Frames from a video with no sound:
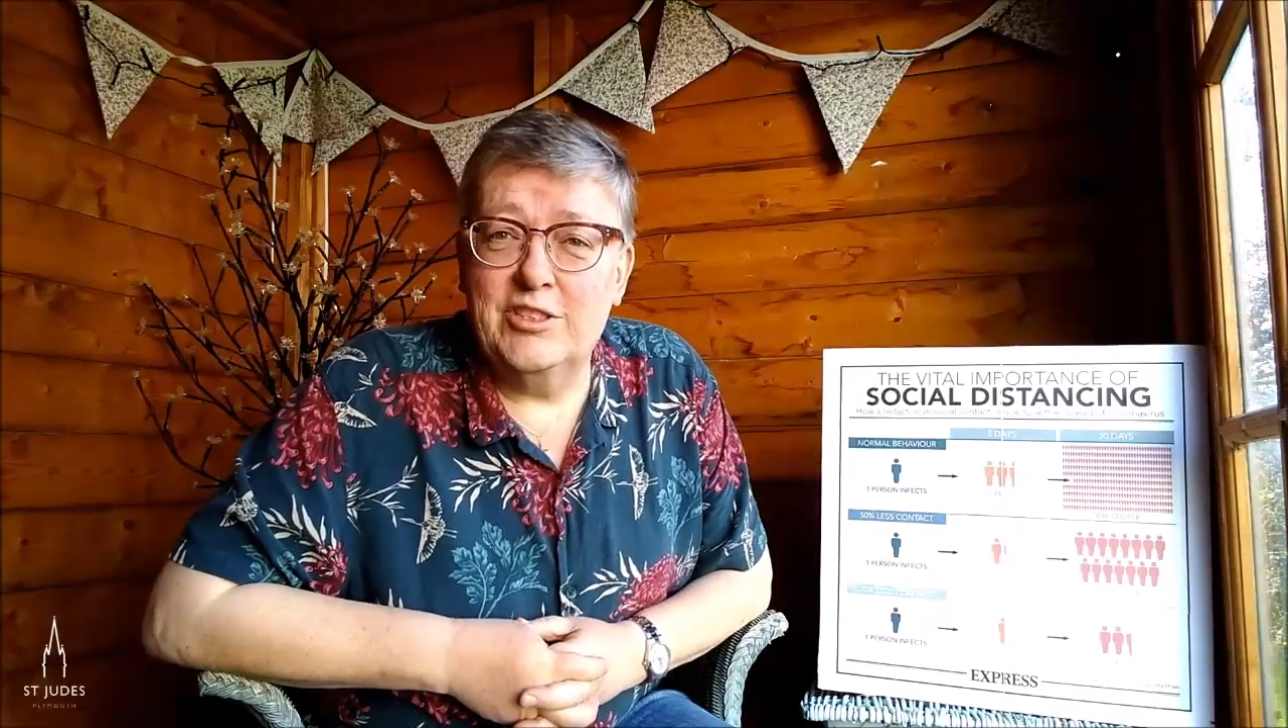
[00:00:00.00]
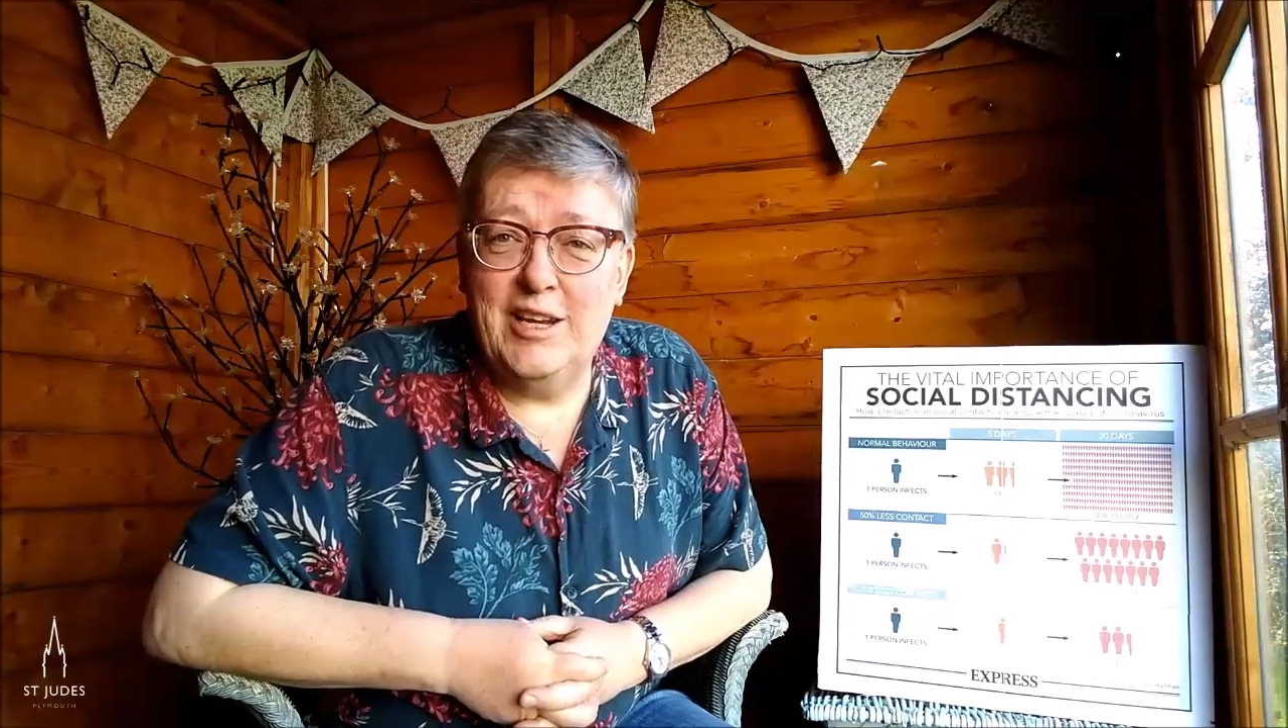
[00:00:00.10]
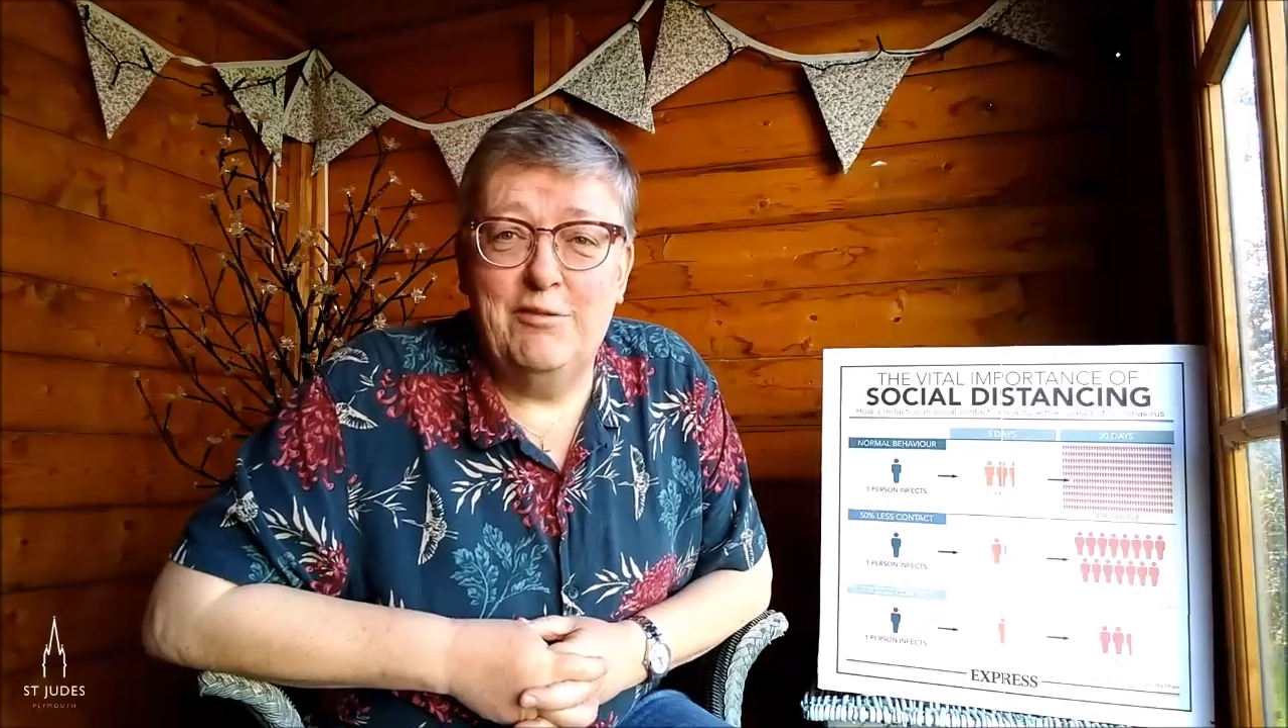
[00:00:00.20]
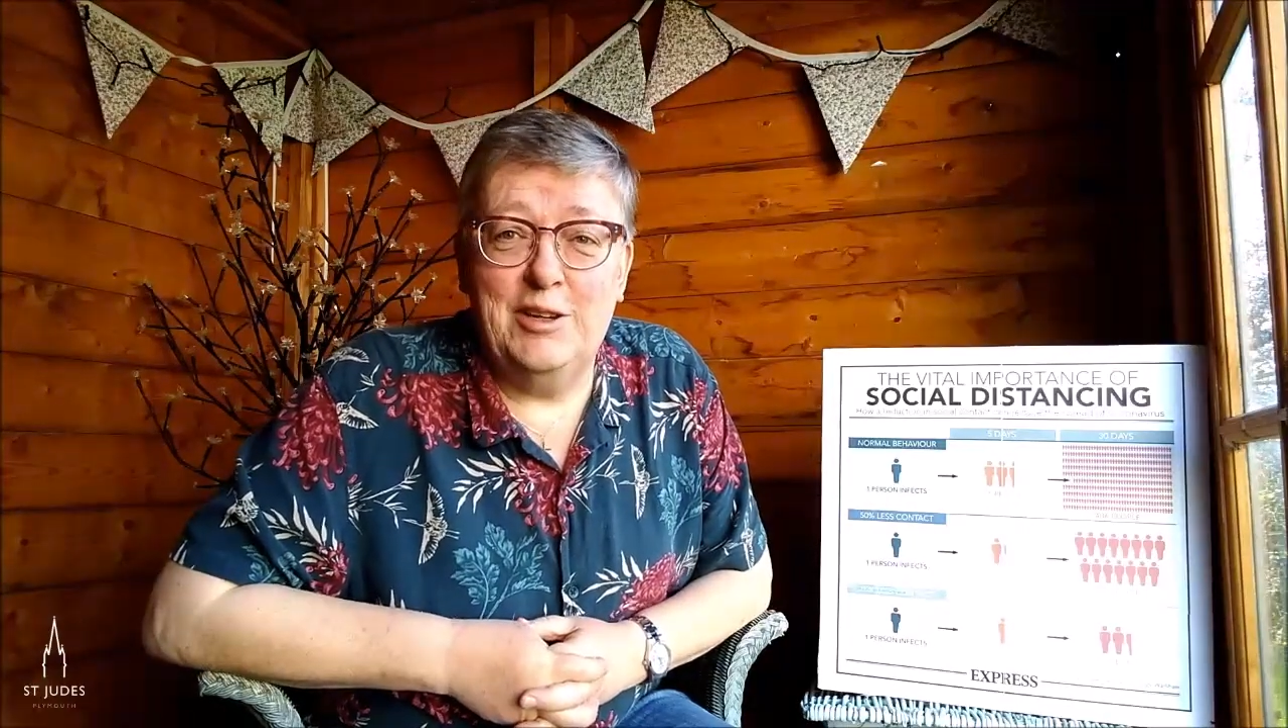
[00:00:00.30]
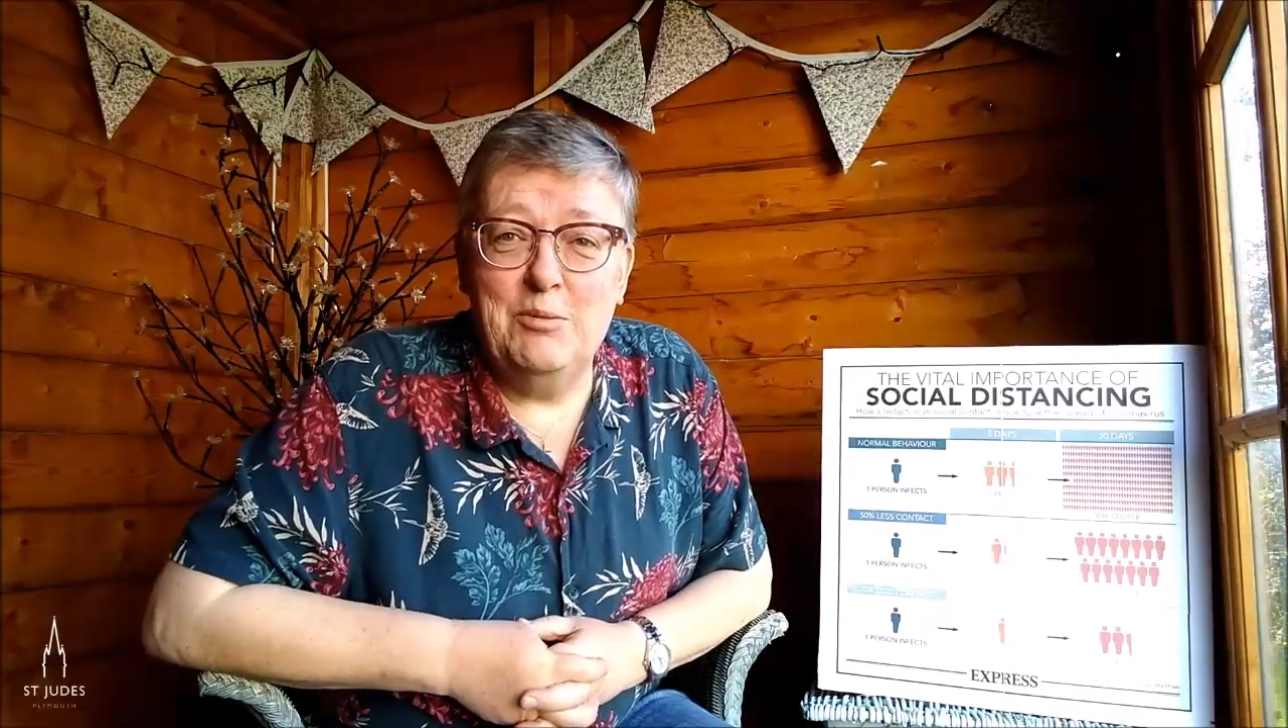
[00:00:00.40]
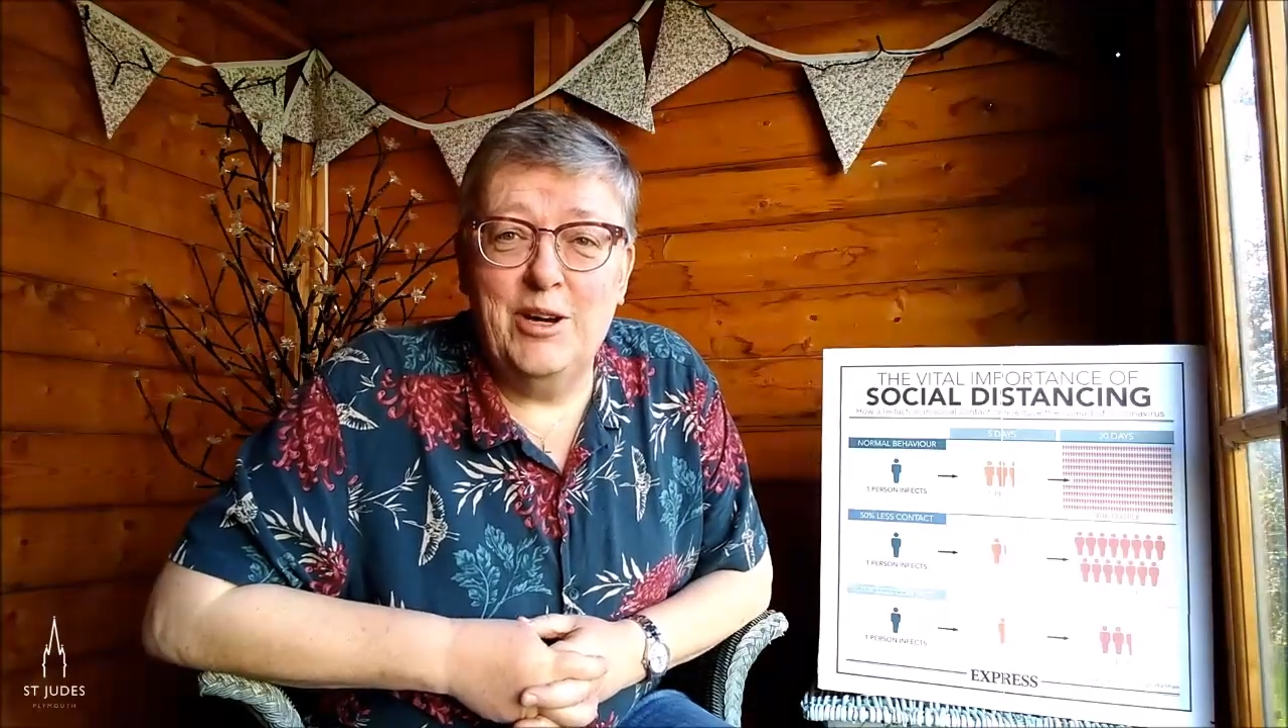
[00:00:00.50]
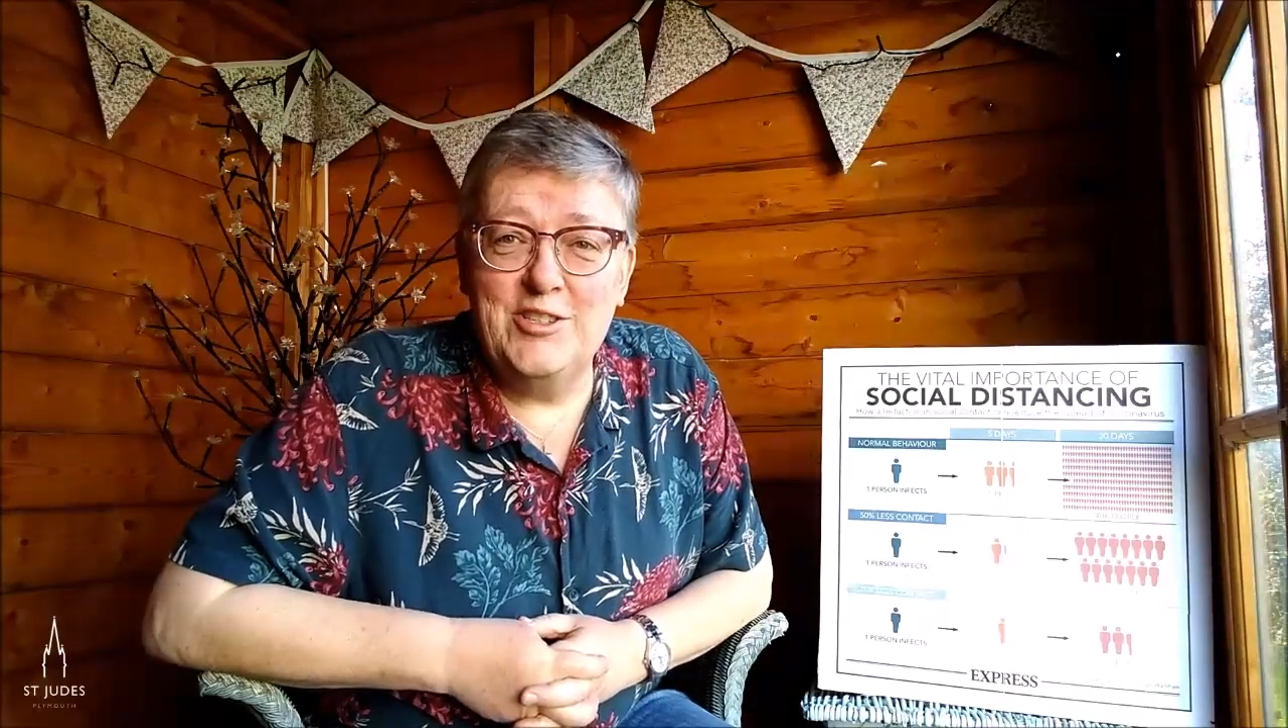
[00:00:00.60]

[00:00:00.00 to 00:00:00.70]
heavily by